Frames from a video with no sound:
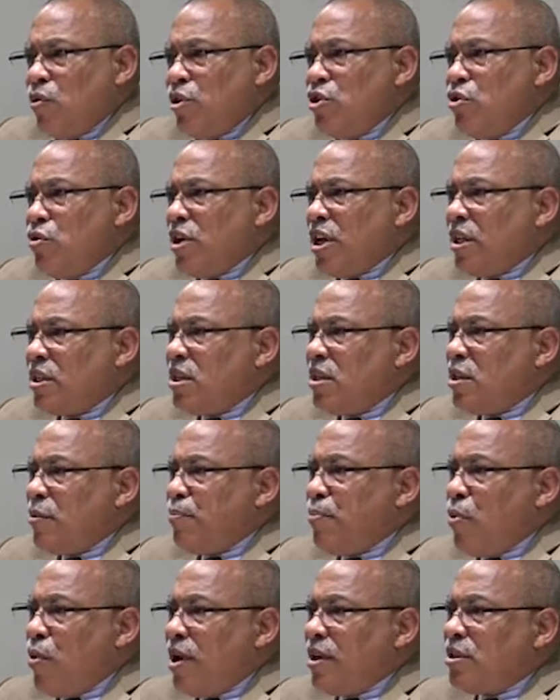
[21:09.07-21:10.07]
When you get to
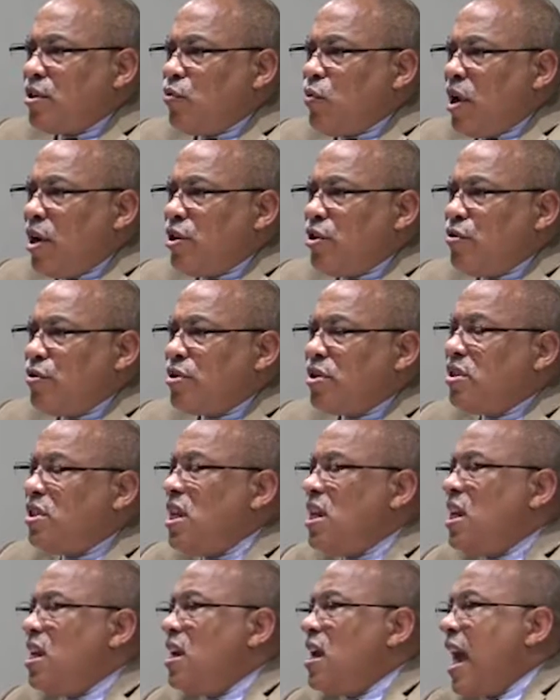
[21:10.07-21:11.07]
the point to where you're
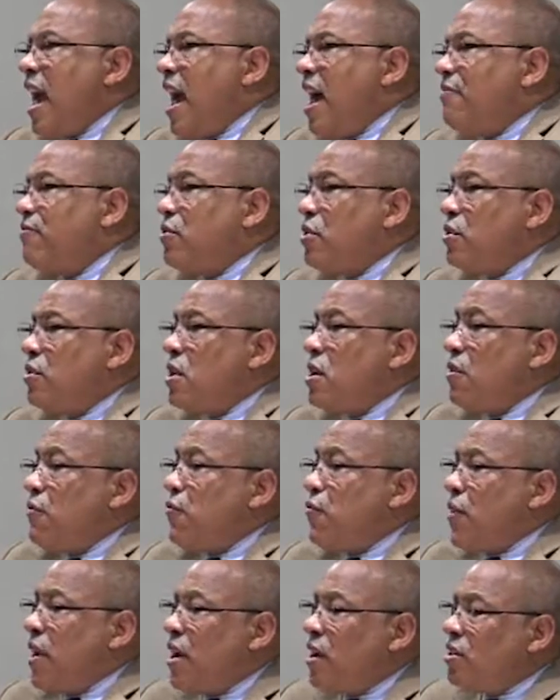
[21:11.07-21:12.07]
seeking after the
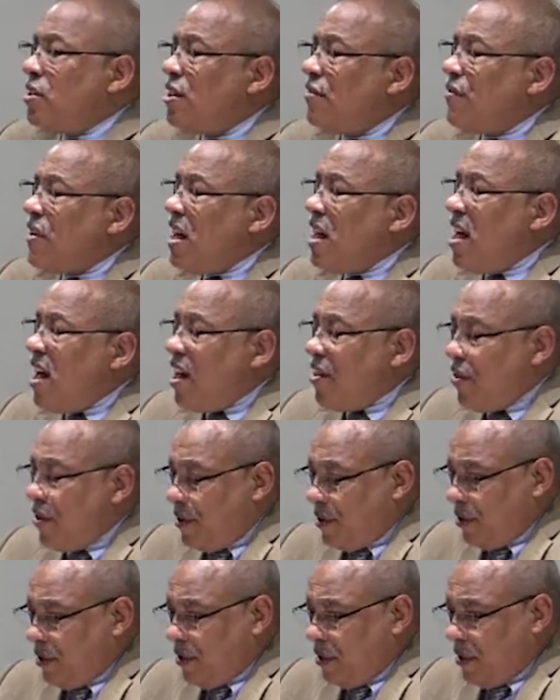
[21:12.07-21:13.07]
affairs of
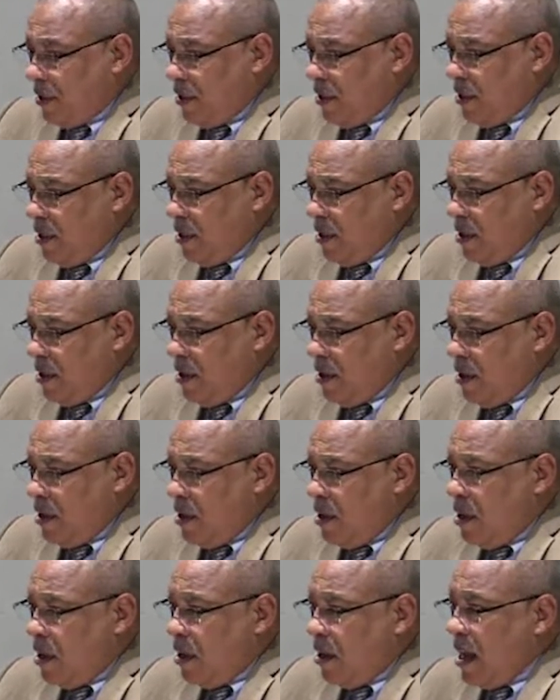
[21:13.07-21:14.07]
others,
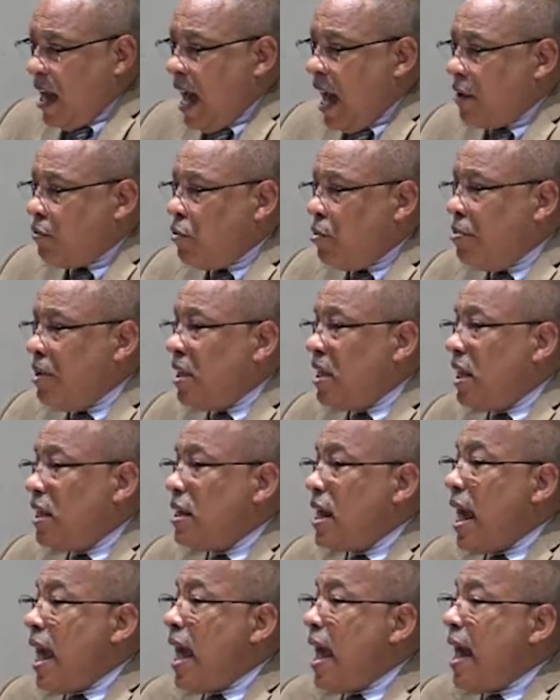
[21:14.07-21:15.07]
God will
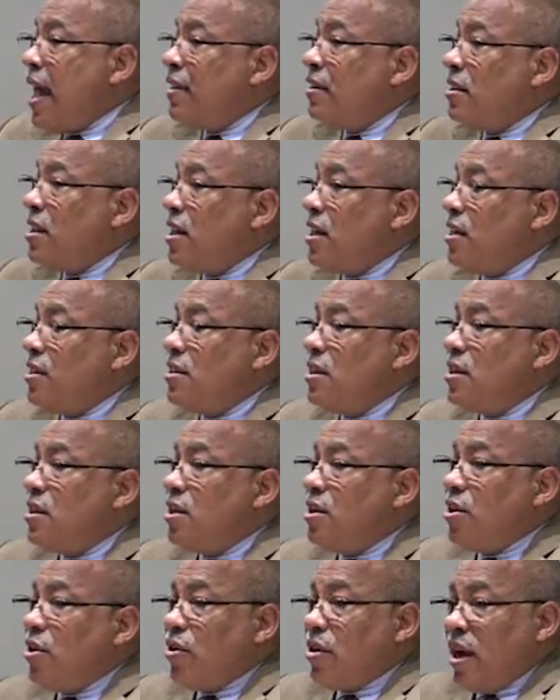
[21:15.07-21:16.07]
begin to add things
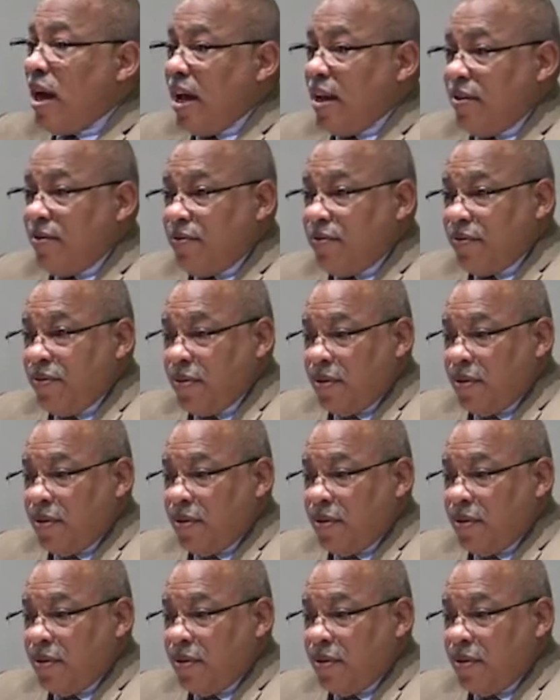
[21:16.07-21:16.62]
into your life.